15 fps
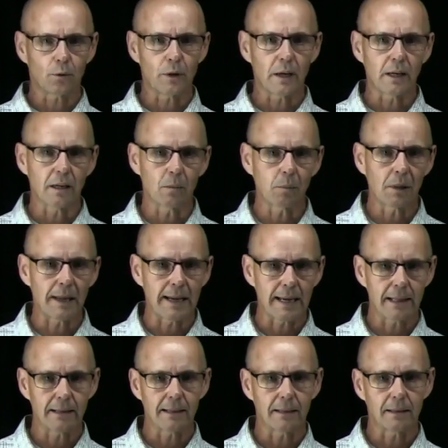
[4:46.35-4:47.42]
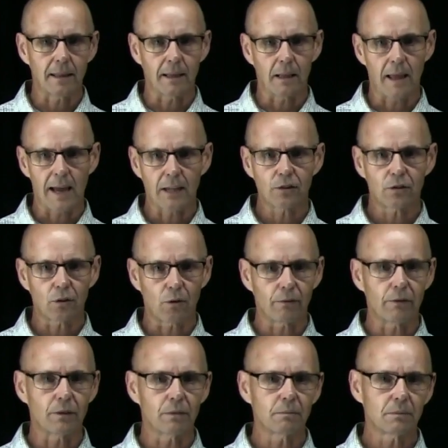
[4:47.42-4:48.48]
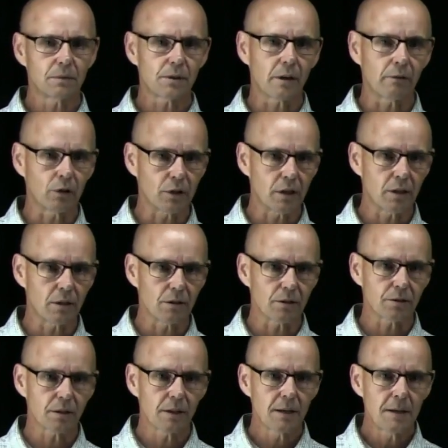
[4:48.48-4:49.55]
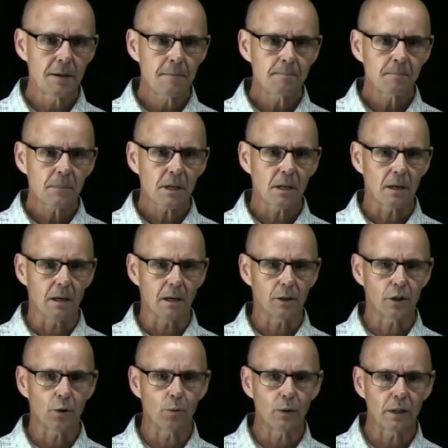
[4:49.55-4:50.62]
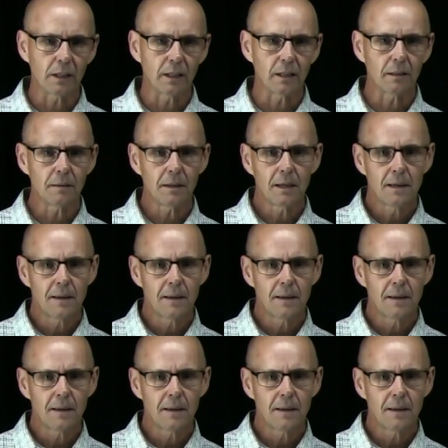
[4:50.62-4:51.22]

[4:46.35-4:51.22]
creating a plan that lasts over several years, you're really,